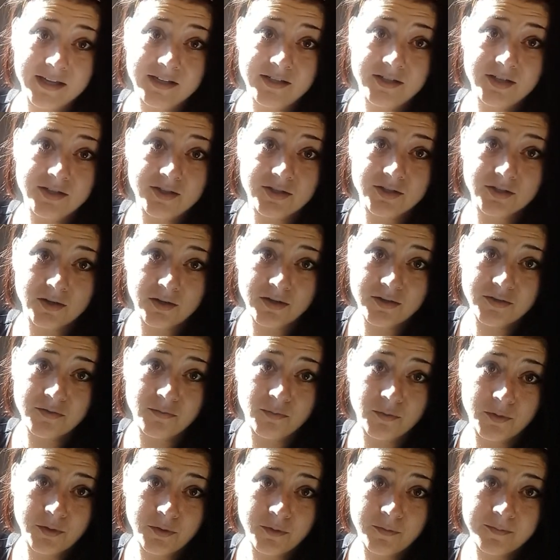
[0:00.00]
into certain
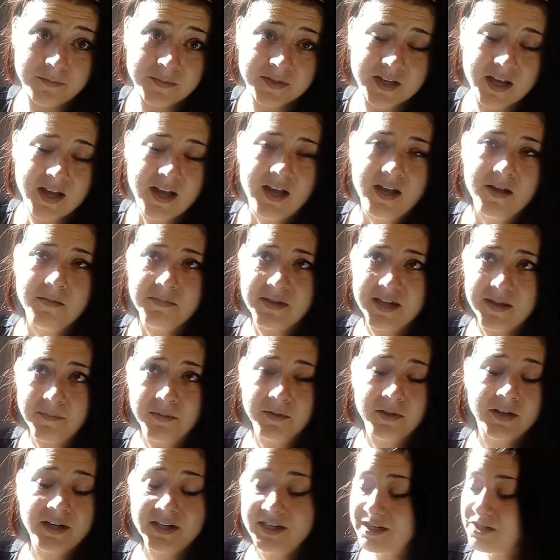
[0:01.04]
rooms, people
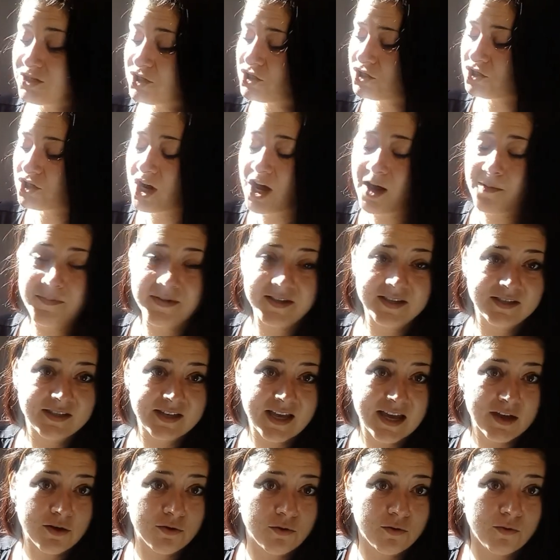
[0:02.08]
are going to stop and
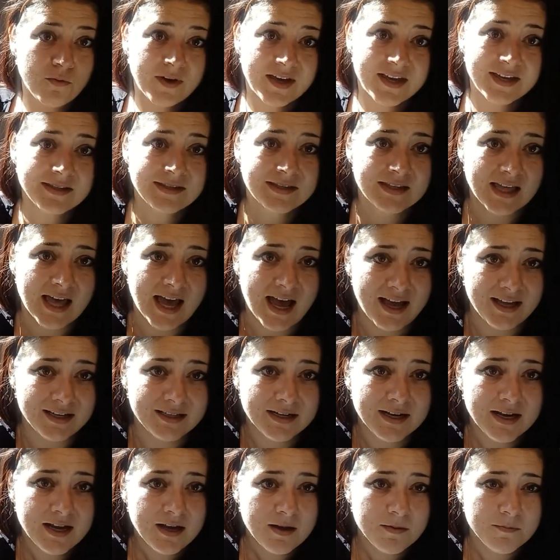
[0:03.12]
say, who is that?
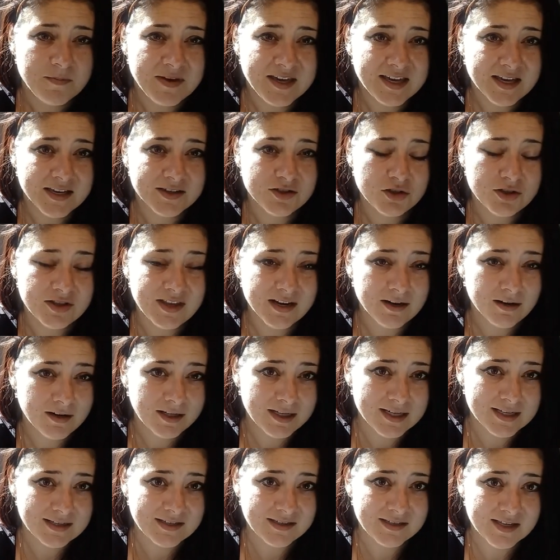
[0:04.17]
Because they're going
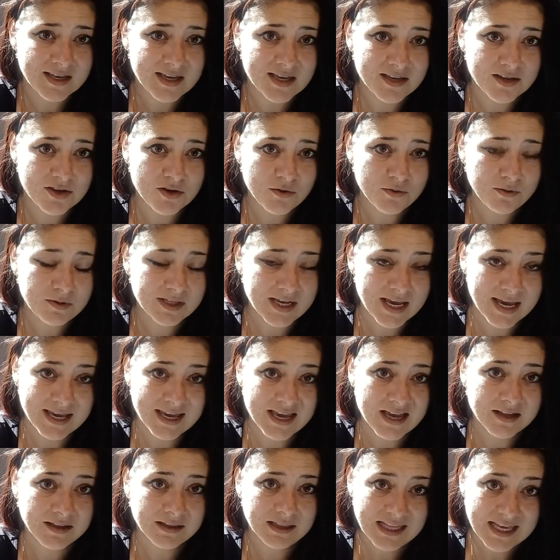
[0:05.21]
to see you
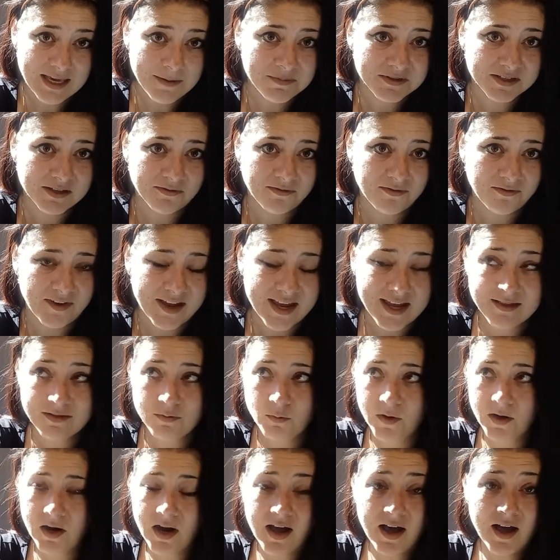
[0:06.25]
taking leaps of faith
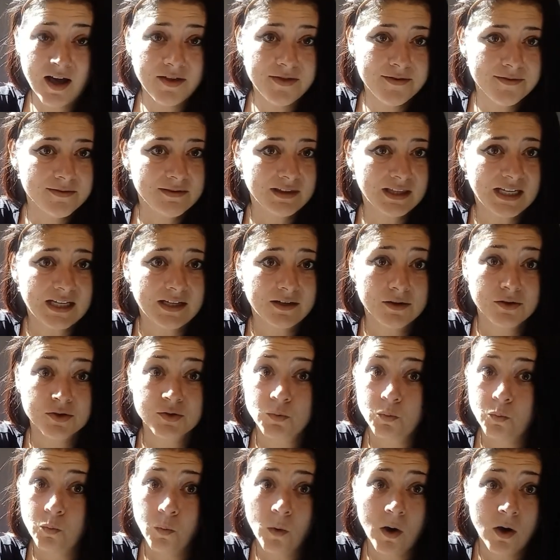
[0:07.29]
where other leaders
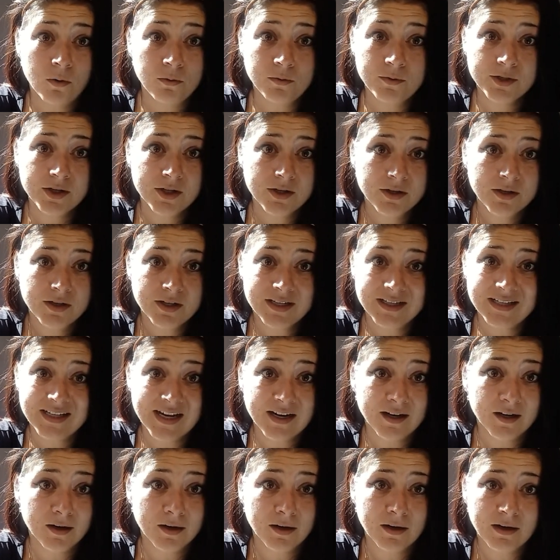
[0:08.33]
won't
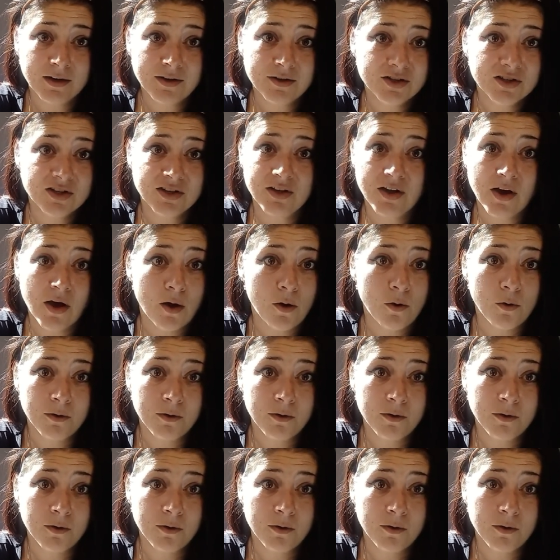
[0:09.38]
dare to go.